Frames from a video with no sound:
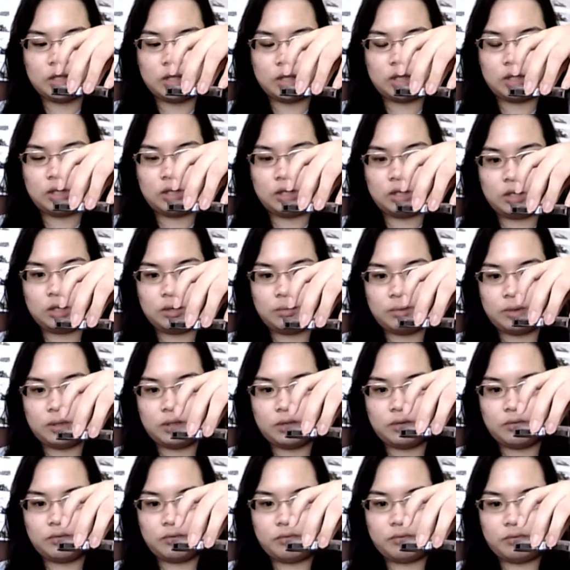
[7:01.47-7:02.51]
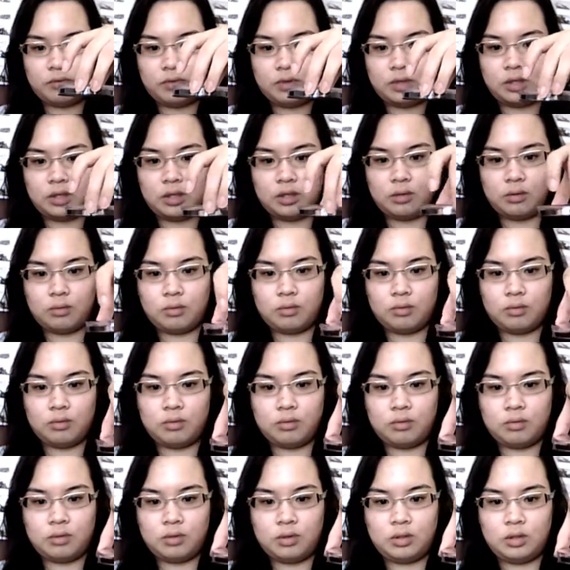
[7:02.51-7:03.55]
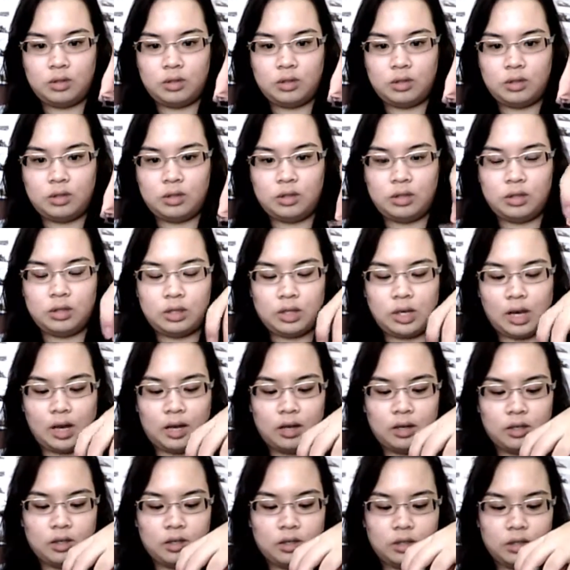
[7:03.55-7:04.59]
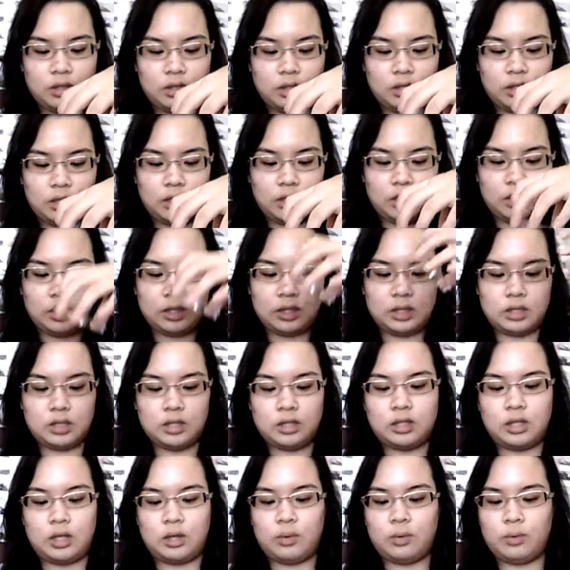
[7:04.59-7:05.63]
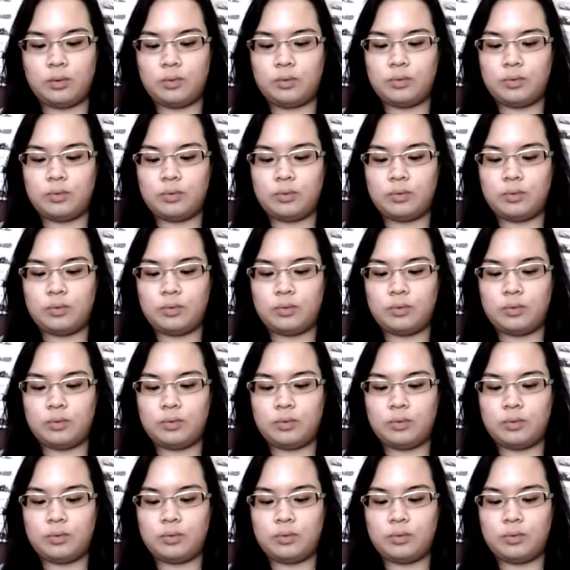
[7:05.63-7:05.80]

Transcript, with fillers: not going to come off. So, yeah. Alright, so